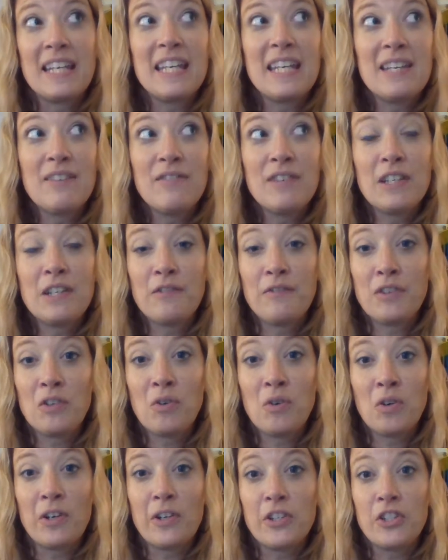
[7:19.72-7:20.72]
even if
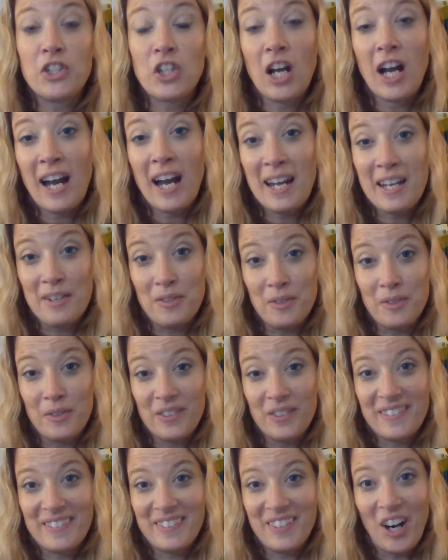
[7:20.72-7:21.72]
you are a child,
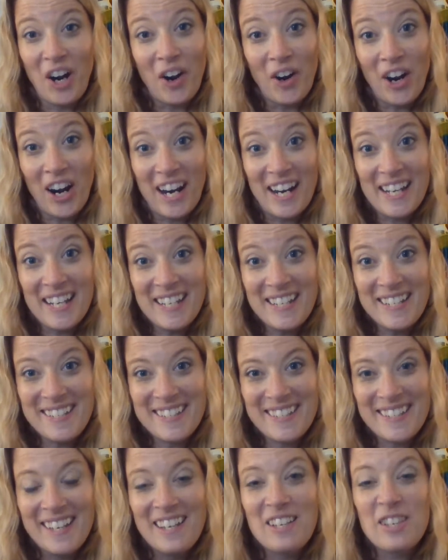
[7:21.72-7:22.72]
all
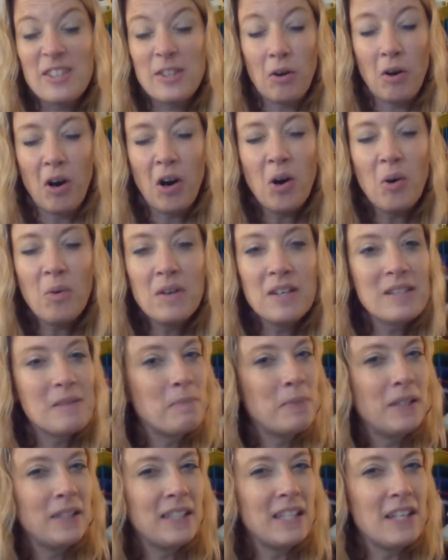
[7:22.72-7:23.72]
right? So always
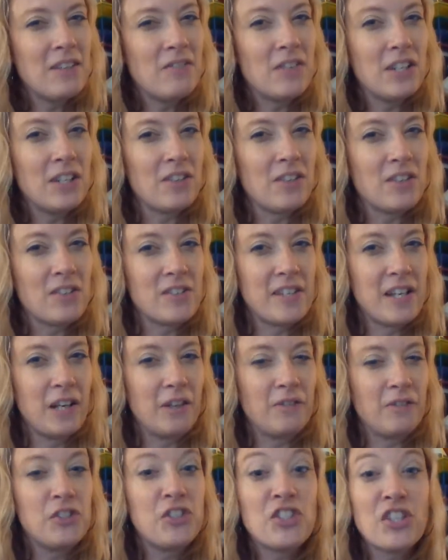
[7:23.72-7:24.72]
believe in
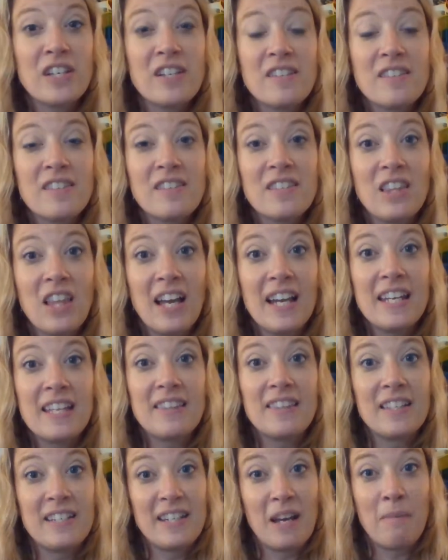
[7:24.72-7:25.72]
yourself, just
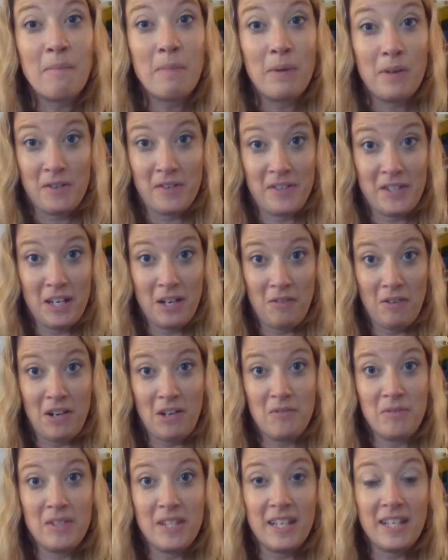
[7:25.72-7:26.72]
like the number
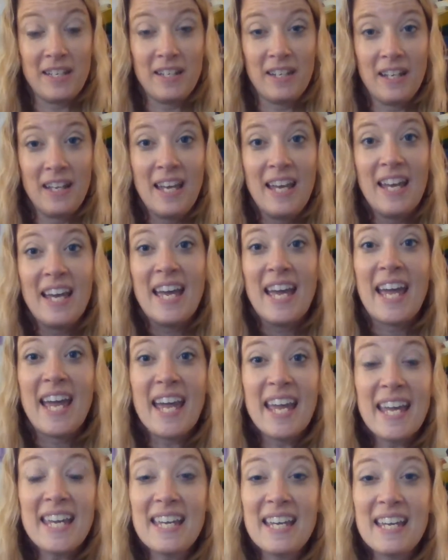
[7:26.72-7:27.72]
0 did.
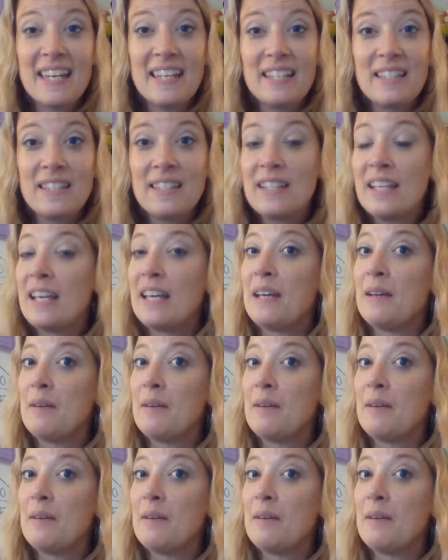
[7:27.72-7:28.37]
And